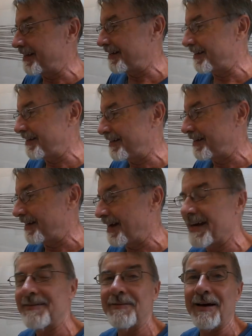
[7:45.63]
uh,
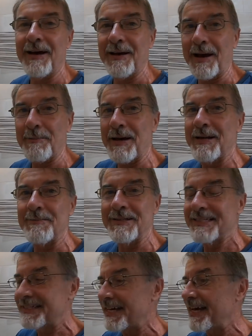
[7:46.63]
I, I, I, made a
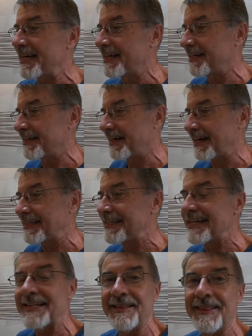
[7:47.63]
mistake. I
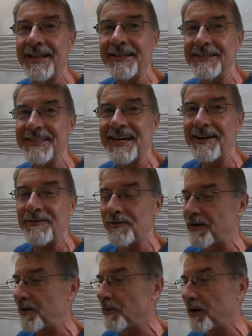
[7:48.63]
didn't think this out
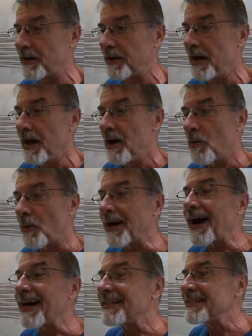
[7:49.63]
very well. When
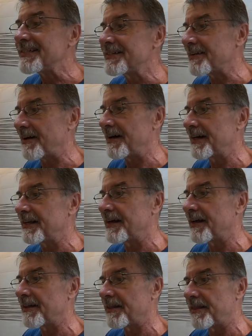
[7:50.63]
I
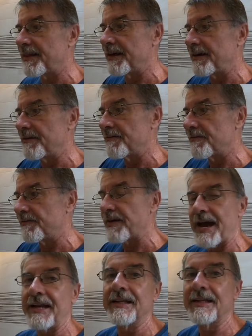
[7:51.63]
designed the
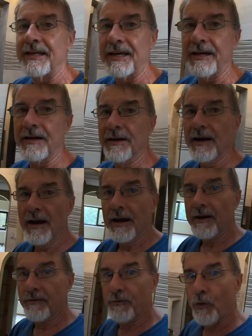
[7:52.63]
vanity here
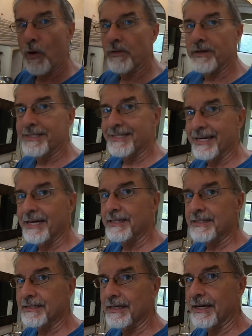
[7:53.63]
for the
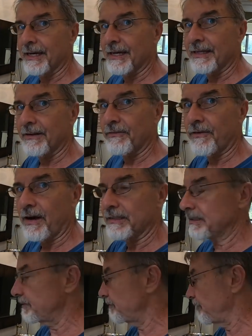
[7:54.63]
sinks and the
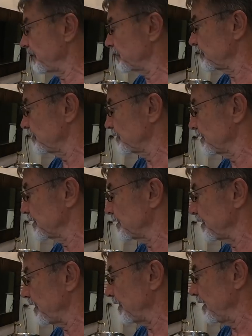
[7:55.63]
faucet fixtures
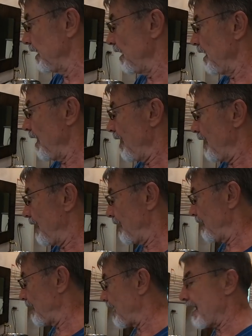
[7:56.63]
inside,
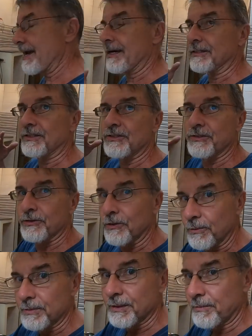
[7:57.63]
uh, I
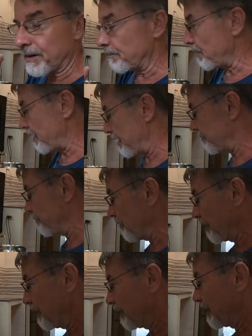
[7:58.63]
assumed in my mind
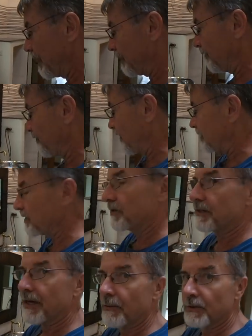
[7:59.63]
that the vessel
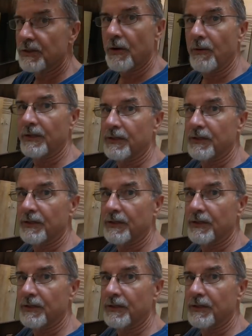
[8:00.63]
sink was going